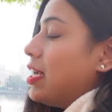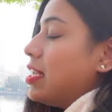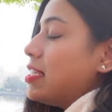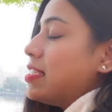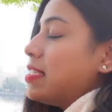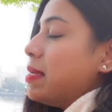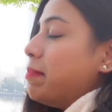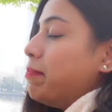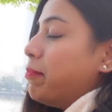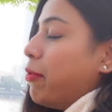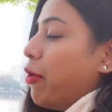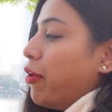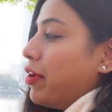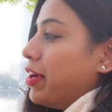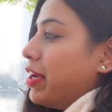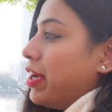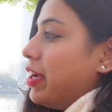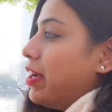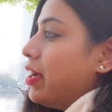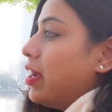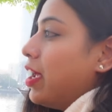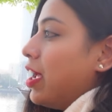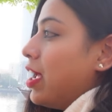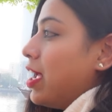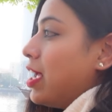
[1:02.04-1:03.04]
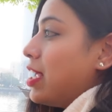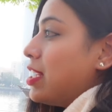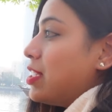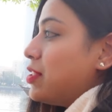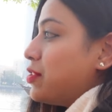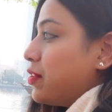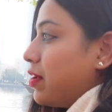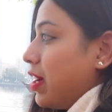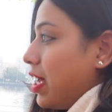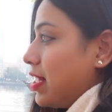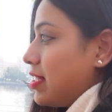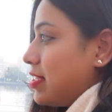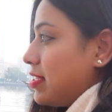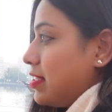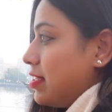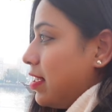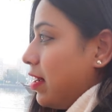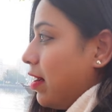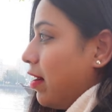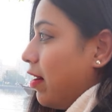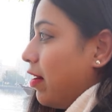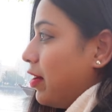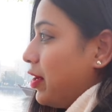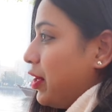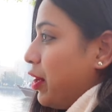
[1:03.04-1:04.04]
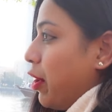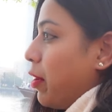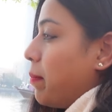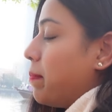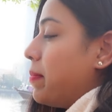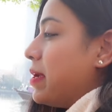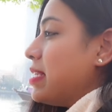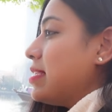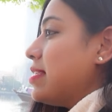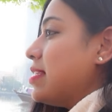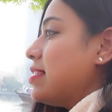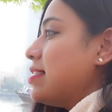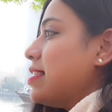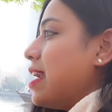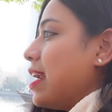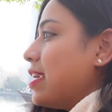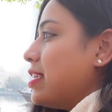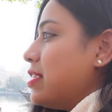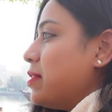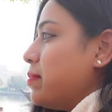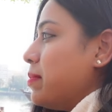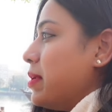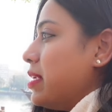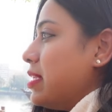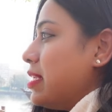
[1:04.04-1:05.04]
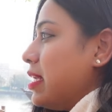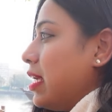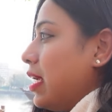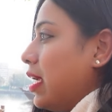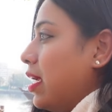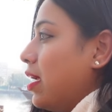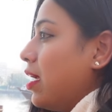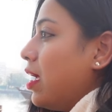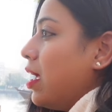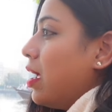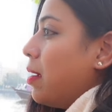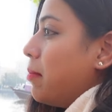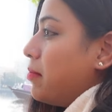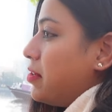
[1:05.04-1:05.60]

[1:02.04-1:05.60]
It is important to consider your business activity,